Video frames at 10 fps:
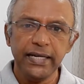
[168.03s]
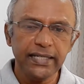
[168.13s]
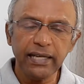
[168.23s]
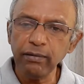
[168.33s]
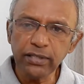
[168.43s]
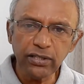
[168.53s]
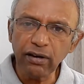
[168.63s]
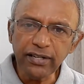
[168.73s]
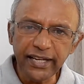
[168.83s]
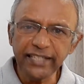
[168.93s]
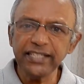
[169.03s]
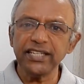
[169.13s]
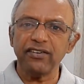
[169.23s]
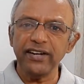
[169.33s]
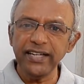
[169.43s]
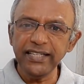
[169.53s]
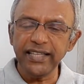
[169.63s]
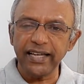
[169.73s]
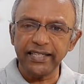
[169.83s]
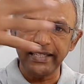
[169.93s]
Now, it's not necessarily
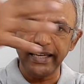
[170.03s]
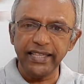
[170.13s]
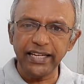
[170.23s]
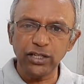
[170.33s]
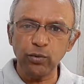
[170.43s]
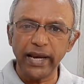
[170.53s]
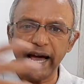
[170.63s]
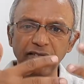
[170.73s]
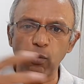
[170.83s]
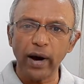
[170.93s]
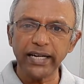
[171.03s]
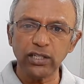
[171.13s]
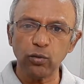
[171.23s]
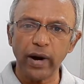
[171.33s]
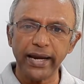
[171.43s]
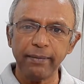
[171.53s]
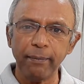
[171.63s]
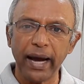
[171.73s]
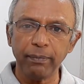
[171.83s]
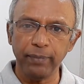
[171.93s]
that you will have a one-to-one
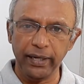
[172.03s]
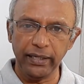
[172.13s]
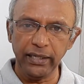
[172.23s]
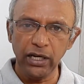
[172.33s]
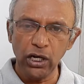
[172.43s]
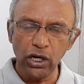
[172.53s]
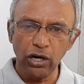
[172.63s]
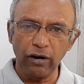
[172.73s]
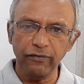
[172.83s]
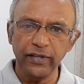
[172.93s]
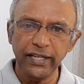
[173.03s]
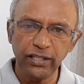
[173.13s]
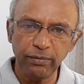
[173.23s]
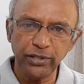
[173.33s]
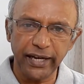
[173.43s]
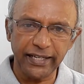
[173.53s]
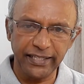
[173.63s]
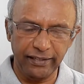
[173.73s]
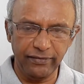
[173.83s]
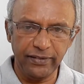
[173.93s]
mapping of these
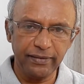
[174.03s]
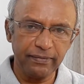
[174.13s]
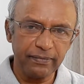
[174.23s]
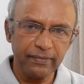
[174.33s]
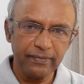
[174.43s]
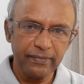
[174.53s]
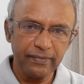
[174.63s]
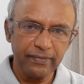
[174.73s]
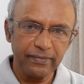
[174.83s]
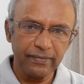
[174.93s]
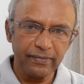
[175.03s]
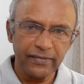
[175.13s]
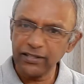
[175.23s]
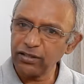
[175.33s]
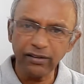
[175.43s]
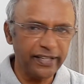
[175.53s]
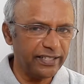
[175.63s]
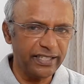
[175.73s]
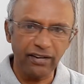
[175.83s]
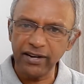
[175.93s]
objectives. It's not
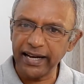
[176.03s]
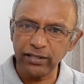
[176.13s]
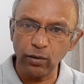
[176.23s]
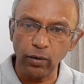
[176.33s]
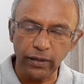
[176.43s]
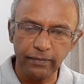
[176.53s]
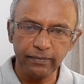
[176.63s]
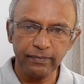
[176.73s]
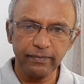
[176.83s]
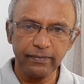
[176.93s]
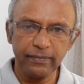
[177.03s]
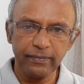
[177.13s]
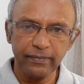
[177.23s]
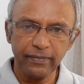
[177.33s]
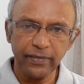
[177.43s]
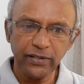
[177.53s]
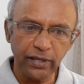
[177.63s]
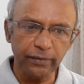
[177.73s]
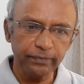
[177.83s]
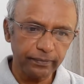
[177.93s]
necessary at all.
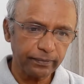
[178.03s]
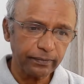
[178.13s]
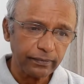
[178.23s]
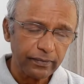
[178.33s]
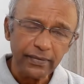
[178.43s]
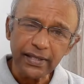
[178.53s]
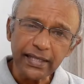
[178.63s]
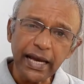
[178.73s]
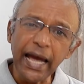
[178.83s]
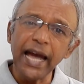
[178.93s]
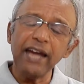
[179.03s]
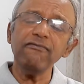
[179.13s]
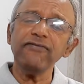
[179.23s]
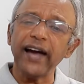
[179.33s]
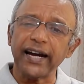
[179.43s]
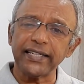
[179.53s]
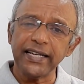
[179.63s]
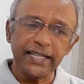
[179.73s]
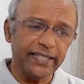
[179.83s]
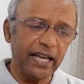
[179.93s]
So, in fact,
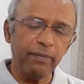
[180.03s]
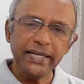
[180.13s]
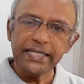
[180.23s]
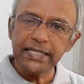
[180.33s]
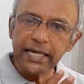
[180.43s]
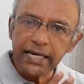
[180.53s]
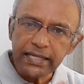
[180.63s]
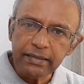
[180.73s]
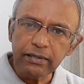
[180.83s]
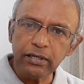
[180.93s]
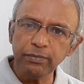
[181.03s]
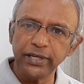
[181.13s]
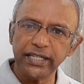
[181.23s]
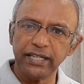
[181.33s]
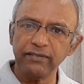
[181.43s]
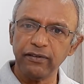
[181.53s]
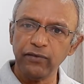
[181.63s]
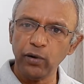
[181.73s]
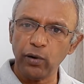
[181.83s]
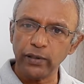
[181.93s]
there'll be certain objectives of
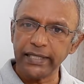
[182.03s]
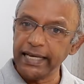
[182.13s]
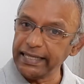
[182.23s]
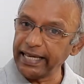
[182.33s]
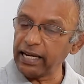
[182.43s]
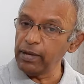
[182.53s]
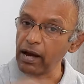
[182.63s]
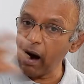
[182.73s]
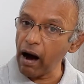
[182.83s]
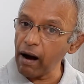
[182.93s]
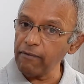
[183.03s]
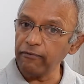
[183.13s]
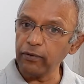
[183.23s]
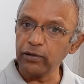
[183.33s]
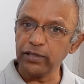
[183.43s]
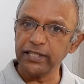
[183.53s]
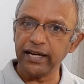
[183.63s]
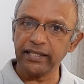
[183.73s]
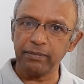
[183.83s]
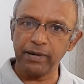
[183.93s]
yours that harmful to the
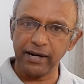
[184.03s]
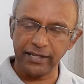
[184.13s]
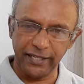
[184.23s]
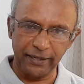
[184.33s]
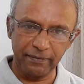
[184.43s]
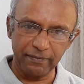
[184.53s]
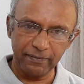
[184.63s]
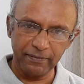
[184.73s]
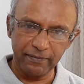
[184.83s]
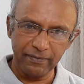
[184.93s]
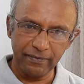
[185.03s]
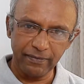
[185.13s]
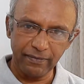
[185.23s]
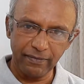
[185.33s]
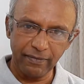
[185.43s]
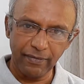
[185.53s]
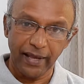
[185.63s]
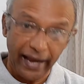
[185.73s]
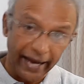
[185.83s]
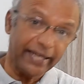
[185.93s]
other party.
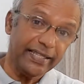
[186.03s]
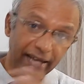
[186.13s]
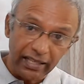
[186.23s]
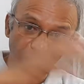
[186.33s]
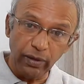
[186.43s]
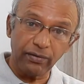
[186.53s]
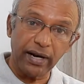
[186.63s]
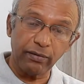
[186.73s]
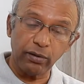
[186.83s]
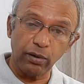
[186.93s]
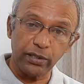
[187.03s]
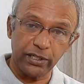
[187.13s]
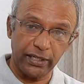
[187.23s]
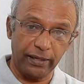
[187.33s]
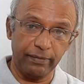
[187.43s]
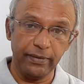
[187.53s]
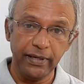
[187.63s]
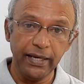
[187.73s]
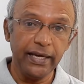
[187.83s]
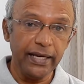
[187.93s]
And the other way around also.
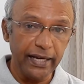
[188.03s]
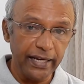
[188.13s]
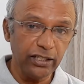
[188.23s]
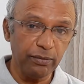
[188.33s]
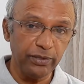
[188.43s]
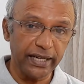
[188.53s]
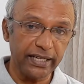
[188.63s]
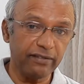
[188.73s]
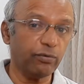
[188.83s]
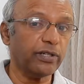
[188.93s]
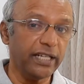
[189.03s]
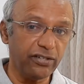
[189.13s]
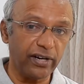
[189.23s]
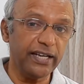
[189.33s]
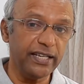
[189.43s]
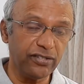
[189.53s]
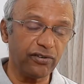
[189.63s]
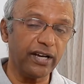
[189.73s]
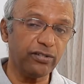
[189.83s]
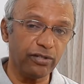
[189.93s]
His objectives, what he's
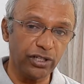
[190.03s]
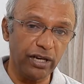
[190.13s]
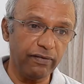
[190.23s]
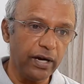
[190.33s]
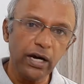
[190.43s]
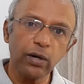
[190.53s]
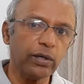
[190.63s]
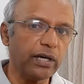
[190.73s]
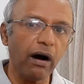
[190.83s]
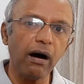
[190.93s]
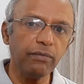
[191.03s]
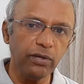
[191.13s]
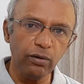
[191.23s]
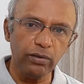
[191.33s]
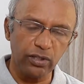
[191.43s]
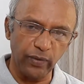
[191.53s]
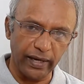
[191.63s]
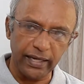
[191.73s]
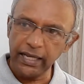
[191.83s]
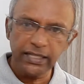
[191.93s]
trying to achieve, could harm you as
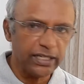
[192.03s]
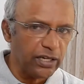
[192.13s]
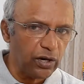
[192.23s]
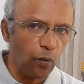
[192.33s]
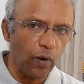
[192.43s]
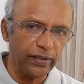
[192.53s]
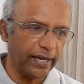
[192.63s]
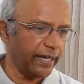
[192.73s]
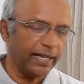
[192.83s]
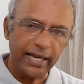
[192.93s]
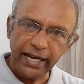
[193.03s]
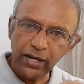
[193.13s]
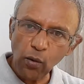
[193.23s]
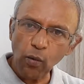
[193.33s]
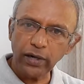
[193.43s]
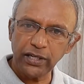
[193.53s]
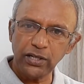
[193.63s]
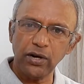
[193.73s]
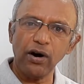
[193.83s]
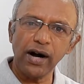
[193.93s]
well. So you don't want that. You don't want
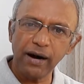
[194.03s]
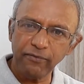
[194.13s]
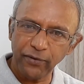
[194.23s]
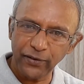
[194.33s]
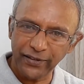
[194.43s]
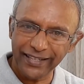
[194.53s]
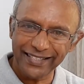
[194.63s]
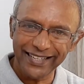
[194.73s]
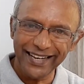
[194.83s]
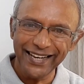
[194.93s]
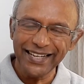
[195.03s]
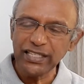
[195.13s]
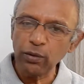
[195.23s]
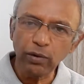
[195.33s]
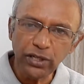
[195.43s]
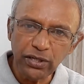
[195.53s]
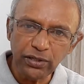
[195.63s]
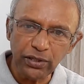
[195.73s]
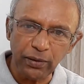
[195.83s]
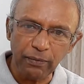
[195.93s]
your harmful things. So what do?
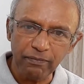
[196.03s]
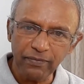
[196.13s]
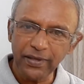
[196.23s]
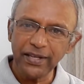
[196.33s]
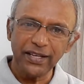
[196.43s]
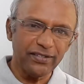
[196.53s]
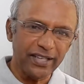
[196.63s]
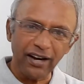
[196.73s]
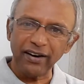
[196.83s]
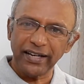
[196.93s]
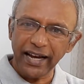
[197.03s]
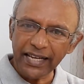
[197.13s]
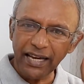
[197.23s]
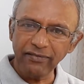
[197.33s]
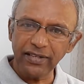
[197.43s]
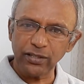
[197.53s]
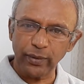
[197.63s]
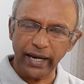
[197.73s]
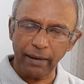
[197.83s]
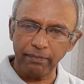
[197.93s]
You say, all right, I give this
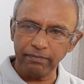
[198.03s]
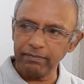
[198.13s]
one up.